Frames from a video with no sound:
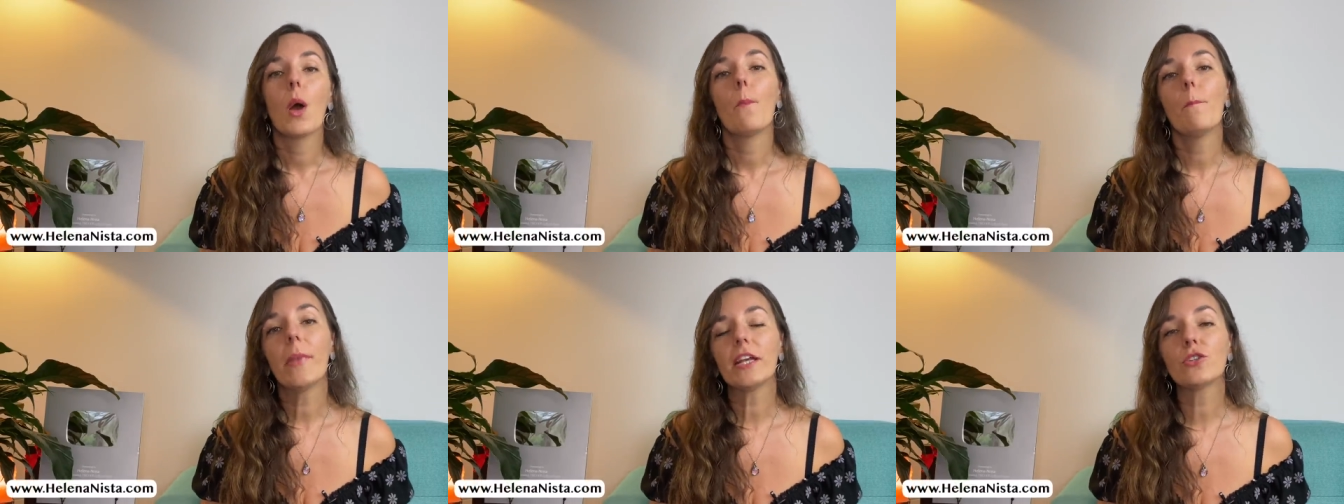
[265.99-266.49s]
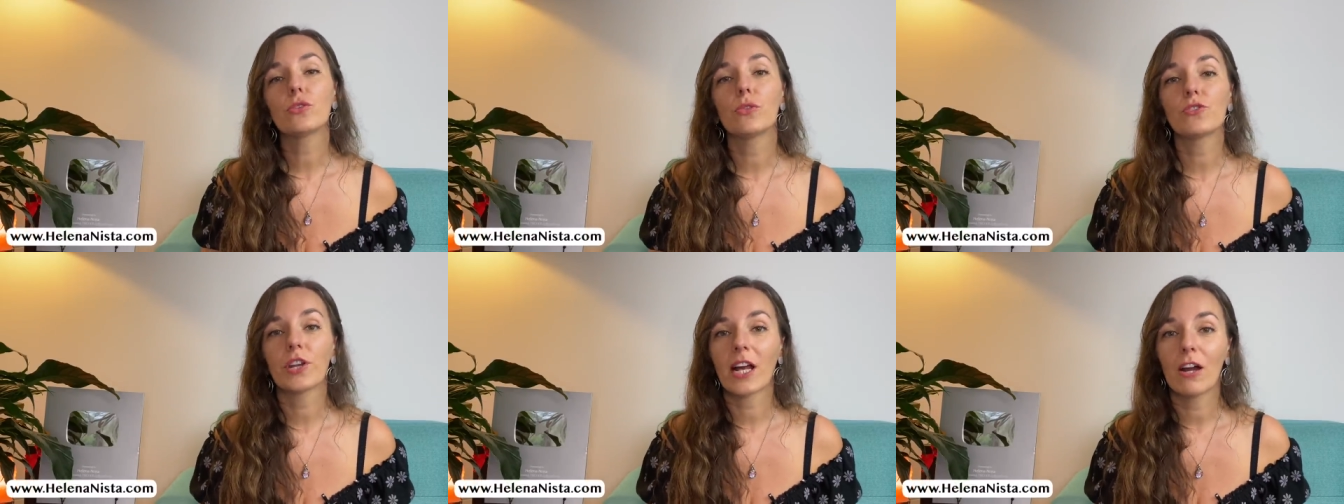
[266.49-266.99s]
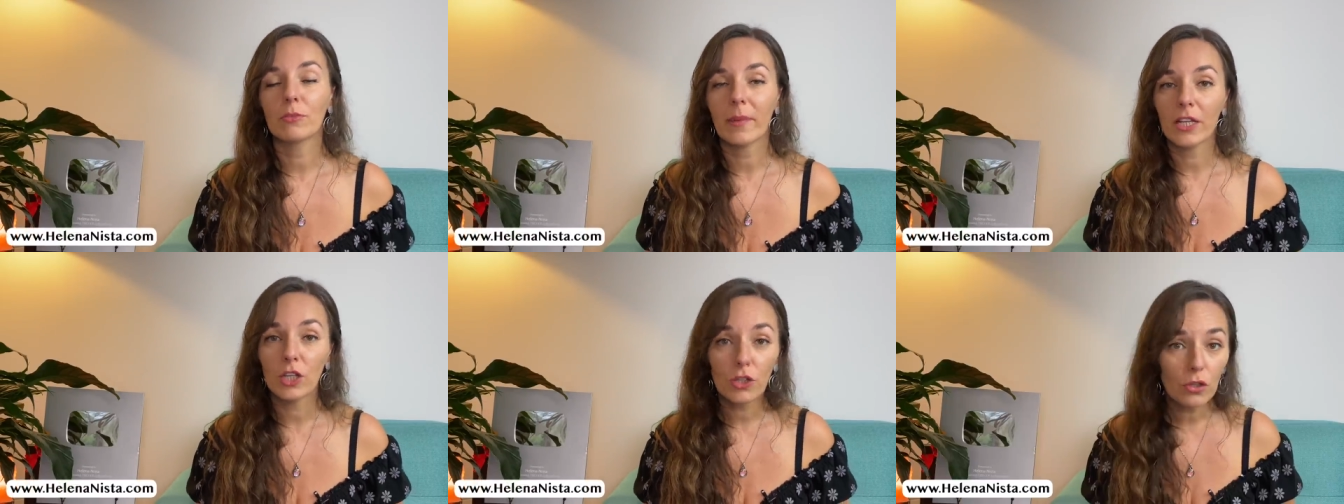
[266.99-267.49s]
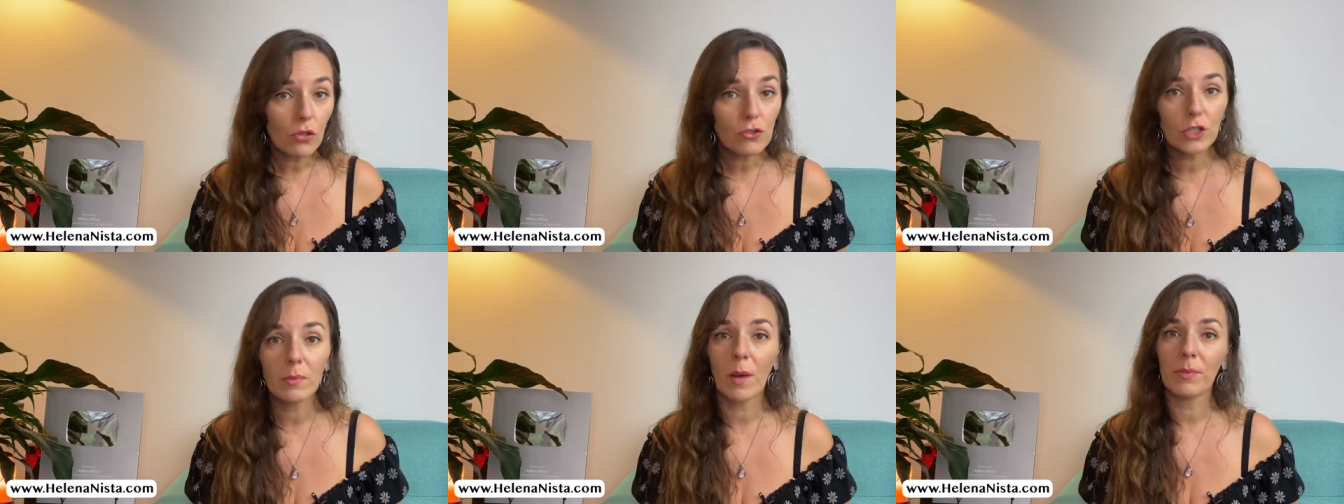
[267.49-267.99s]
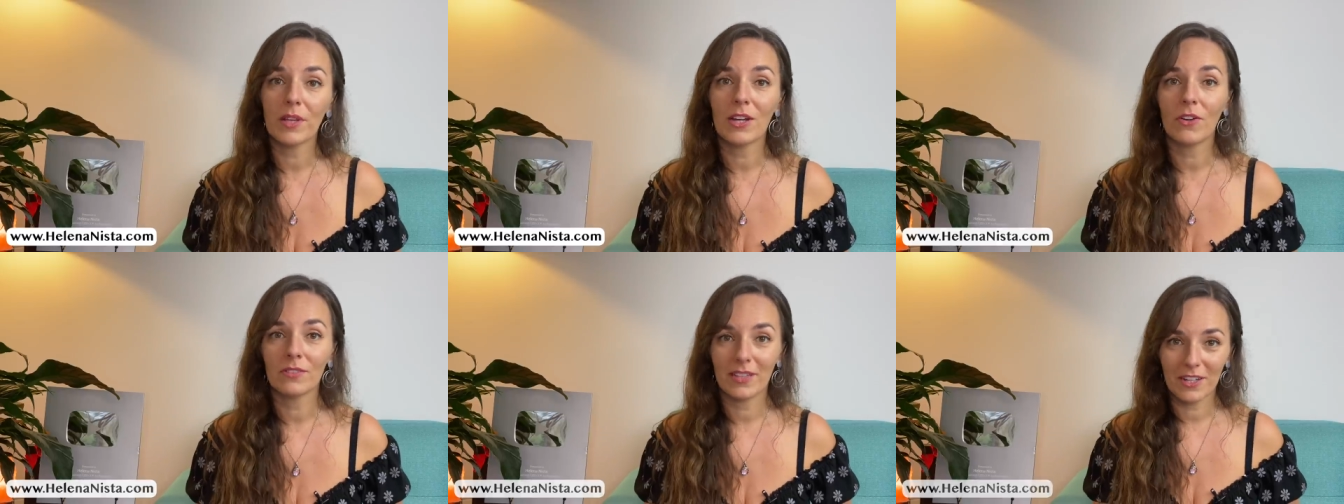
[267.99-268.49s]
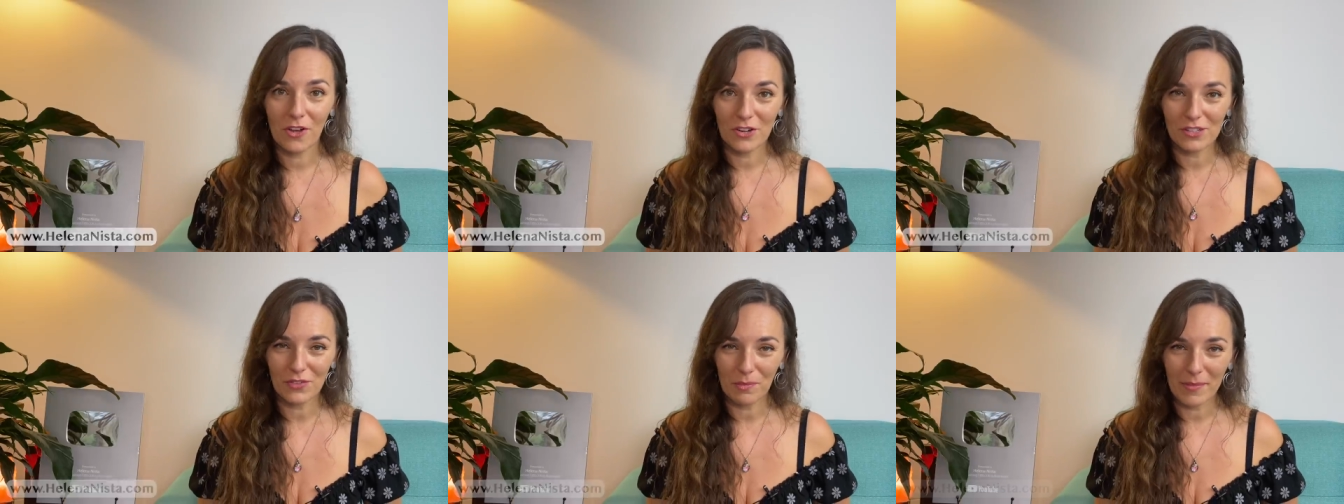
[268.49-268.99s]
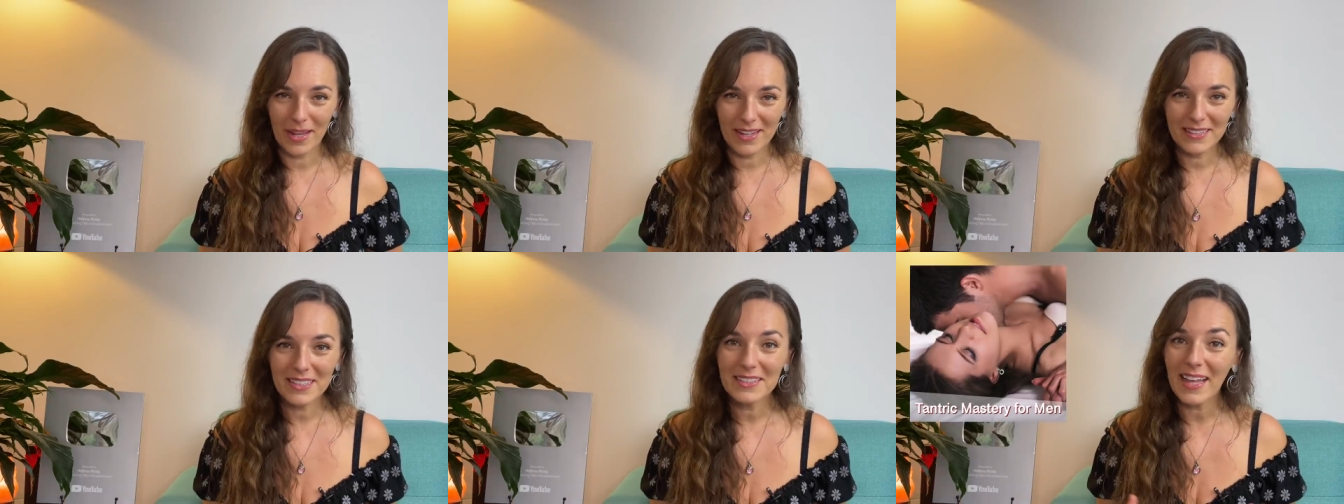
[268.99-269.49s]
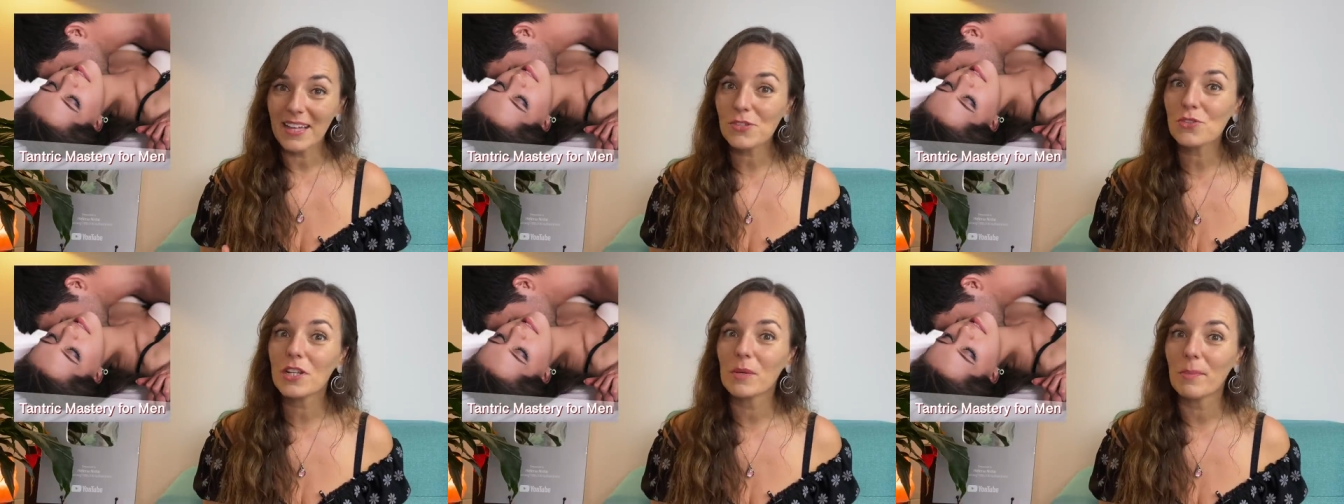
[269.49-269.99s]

make sure to check out my hugely popular online course for men, Tantric